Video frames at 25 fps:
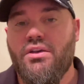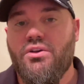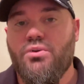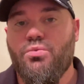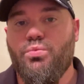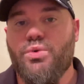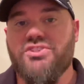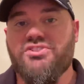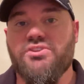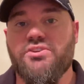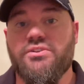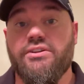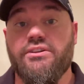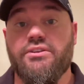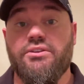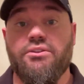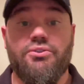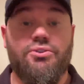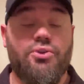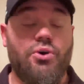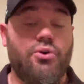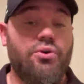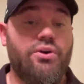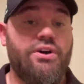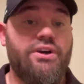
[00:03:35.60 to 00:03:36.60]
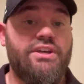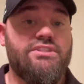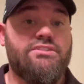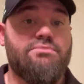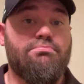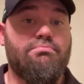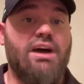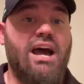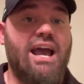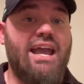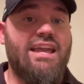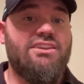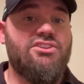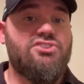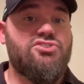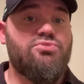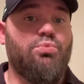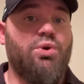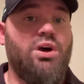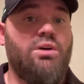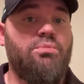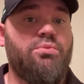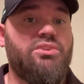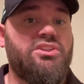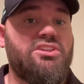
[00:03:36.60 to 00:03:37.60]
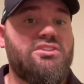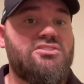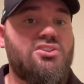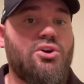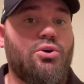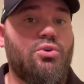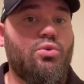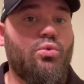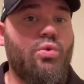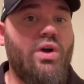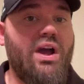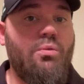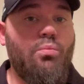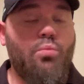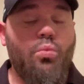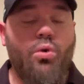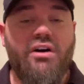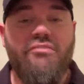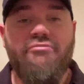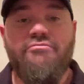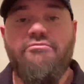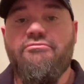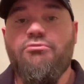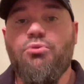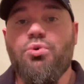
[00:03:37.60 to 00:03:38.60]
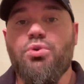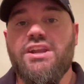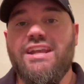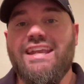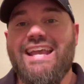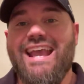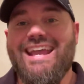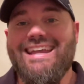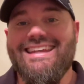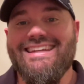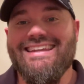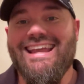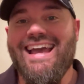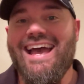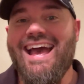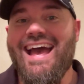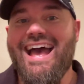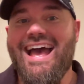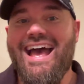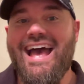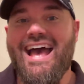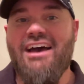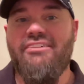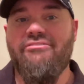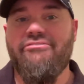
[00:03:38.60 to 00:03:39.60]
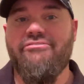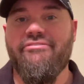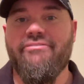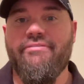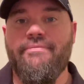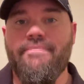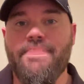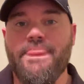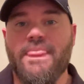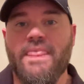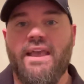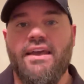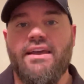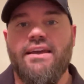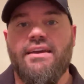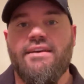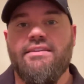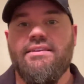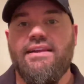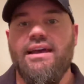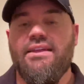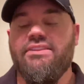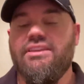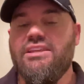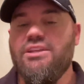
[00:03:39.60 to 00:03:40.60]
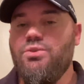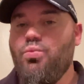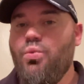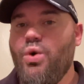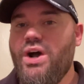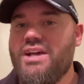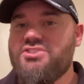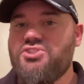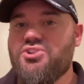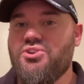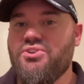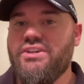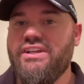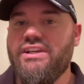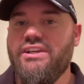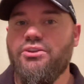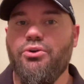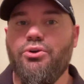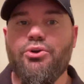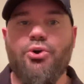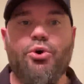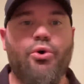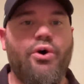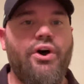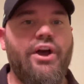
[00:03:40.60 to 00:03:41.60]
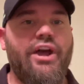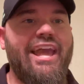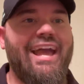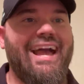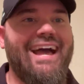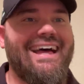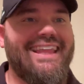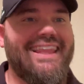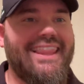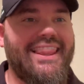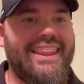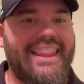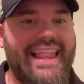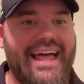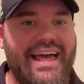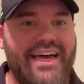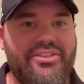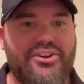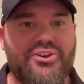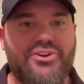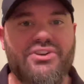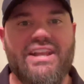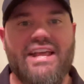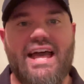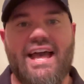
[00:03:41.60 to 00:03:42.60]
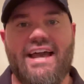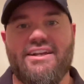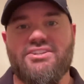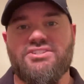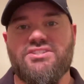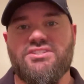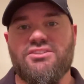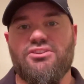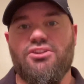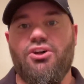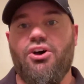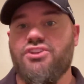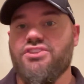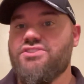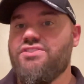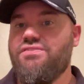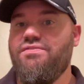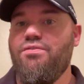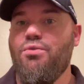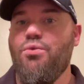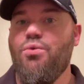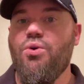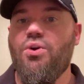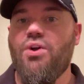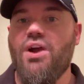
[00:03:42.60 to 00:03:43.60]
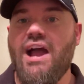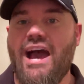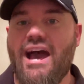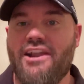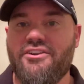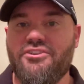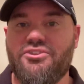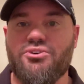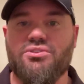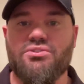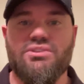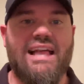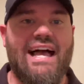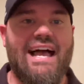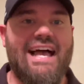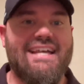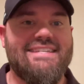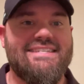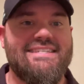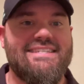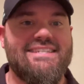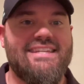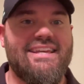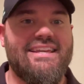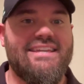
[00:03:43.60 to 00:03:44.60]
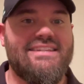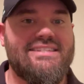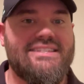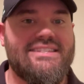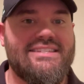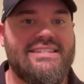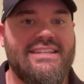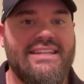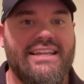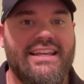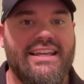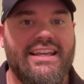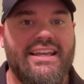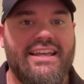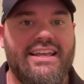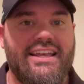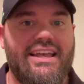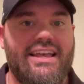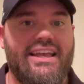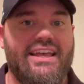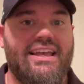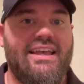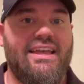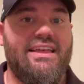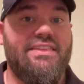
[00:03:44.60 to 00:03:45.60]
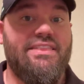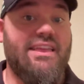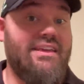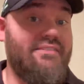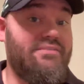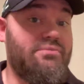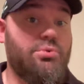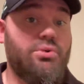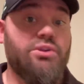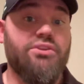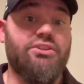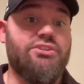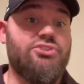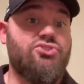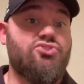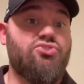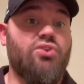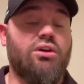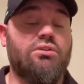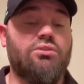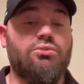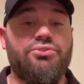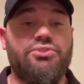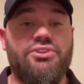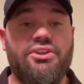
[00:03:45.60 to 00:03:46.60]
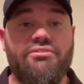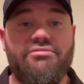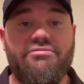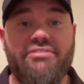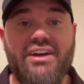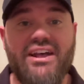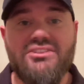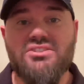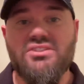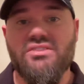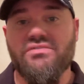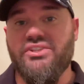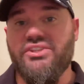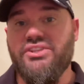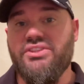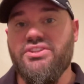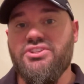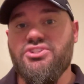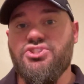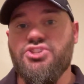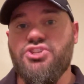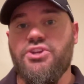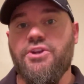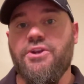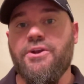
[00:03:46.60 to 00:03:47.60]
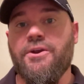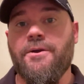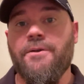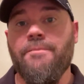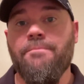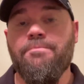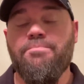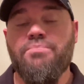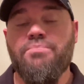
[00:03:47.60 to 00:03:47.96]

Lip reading: Western Illinois is -1 with a total at 148.5. Now, the Western Illinois Leathernecks lost 4 out of their last 6, and they've really struggled defensively this year.